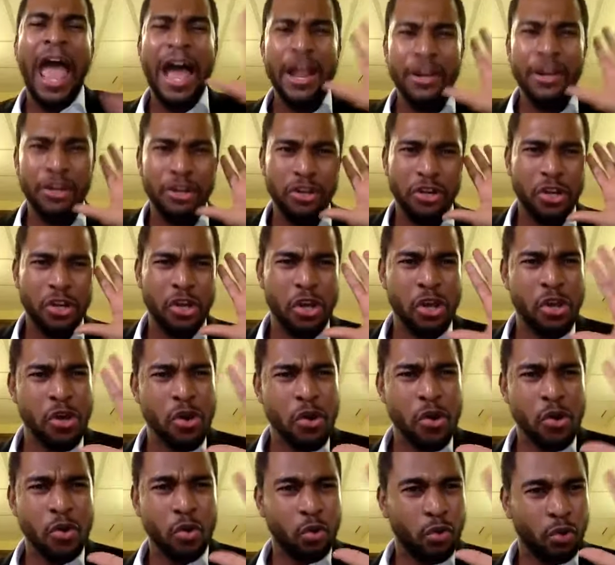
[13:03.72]
a
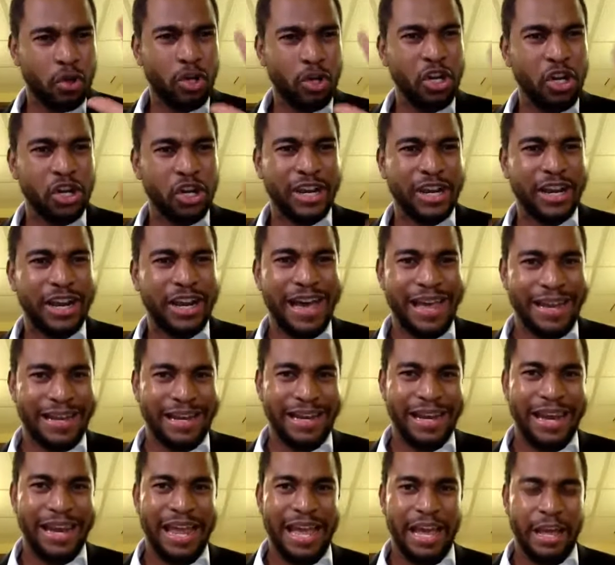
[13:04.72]
new look at
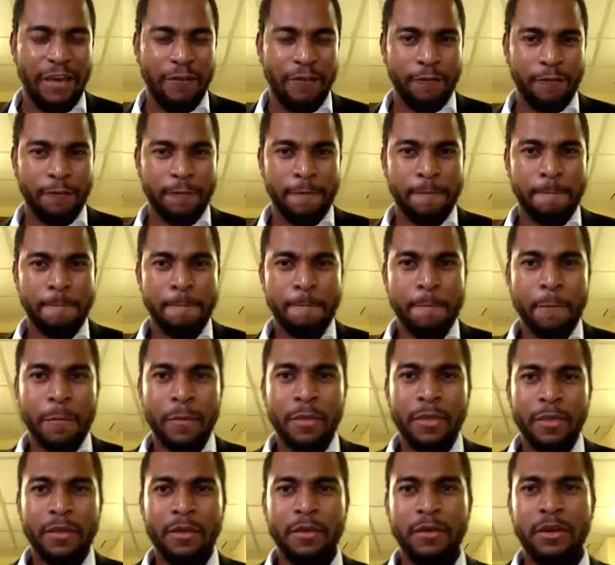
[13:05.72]
life.
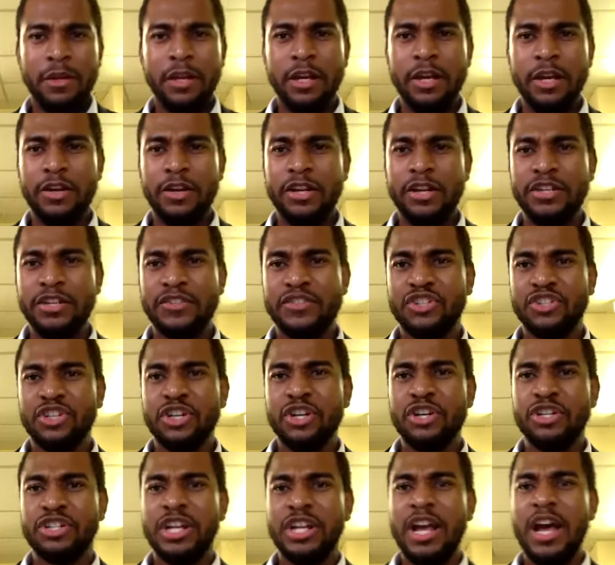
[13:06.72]
Here it is,
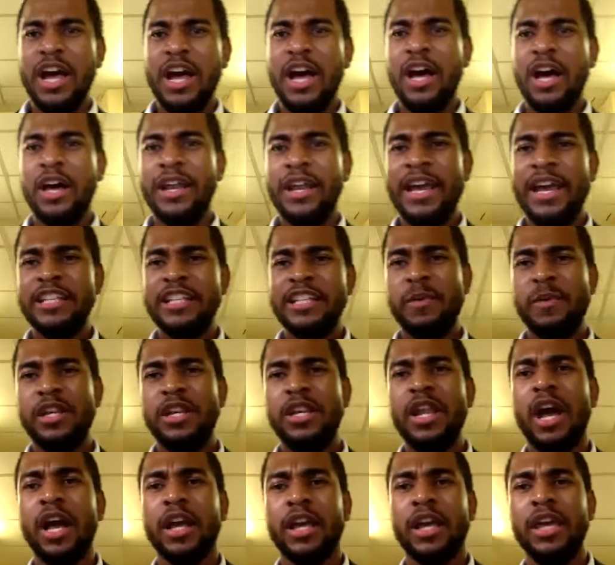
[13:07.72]
church. God has been
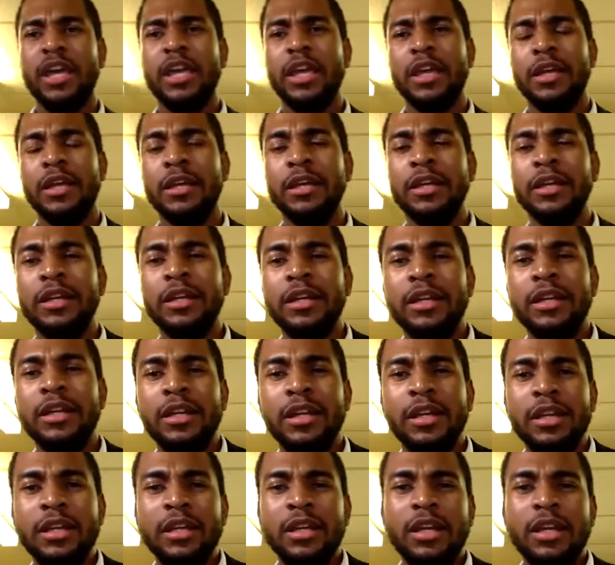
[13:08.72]
knocking
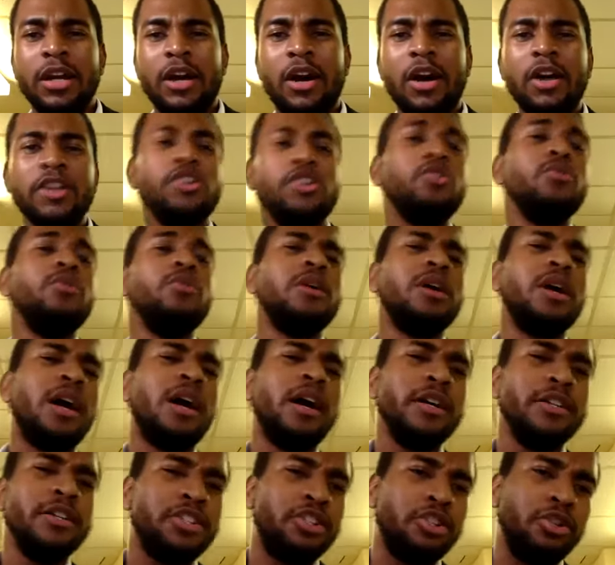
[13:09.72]
on your
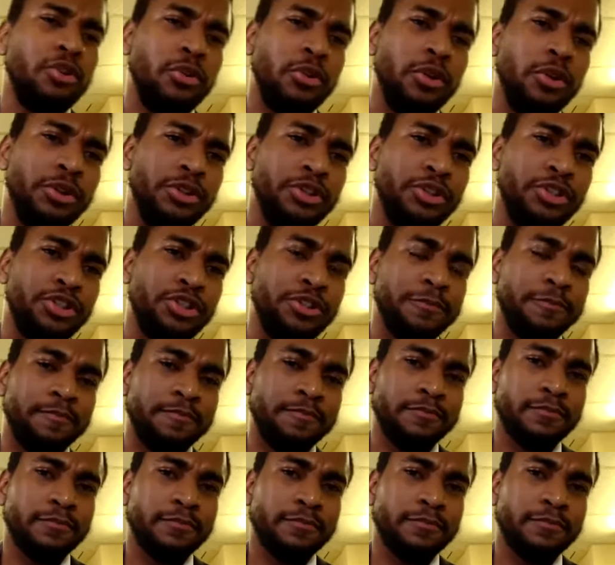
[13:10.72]
heart's doors.